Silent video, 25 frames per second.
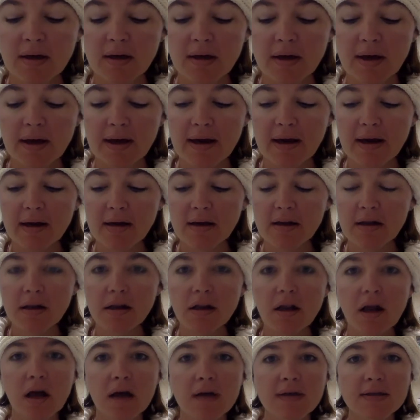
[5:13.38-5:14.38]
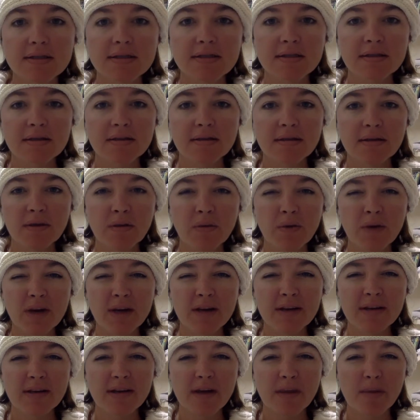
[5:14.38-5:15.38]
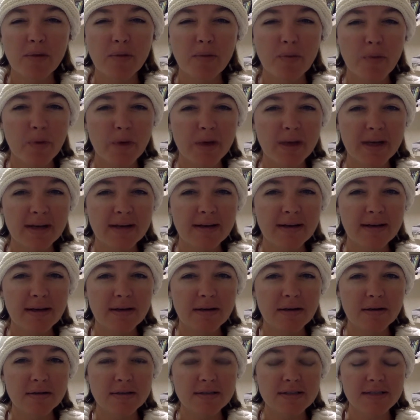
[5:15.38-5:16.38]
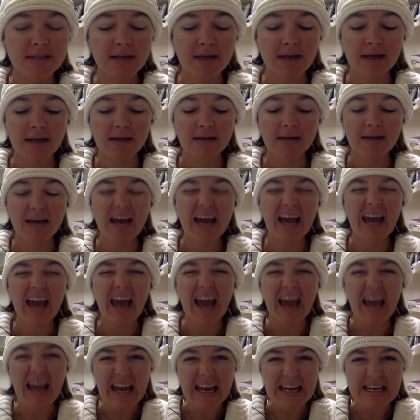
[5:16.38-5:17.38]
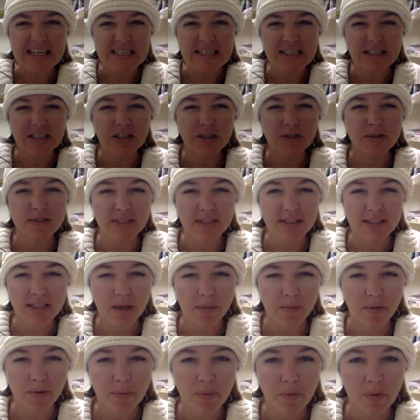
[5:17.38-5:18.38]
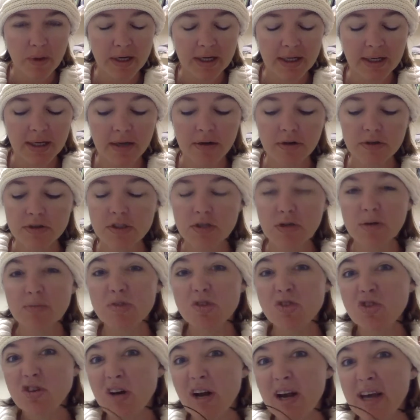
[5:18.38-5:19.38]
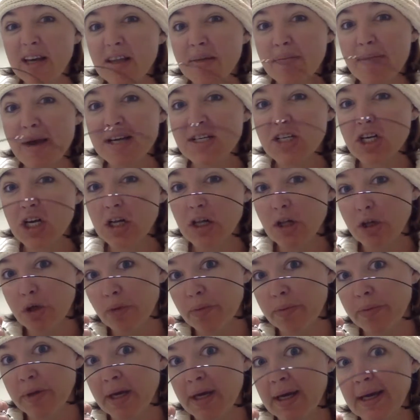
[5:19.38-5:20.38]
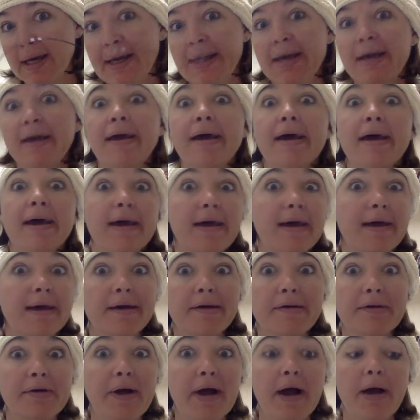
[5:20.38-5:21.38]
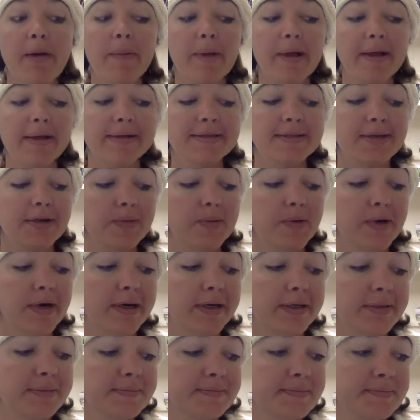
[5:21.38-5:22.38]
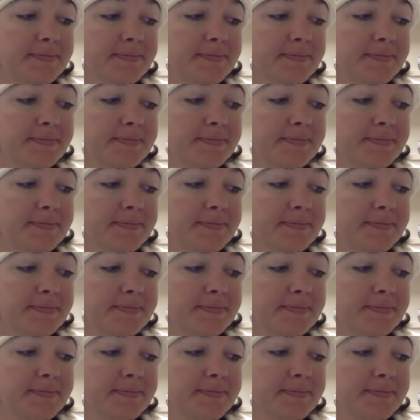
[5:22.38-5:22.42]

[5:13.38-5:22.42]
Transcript: I got a little lost. It wanted double-pointed needles, and I hate using double-pointed needles, so I'm trying the magic loop. I don't know how well it's going to work.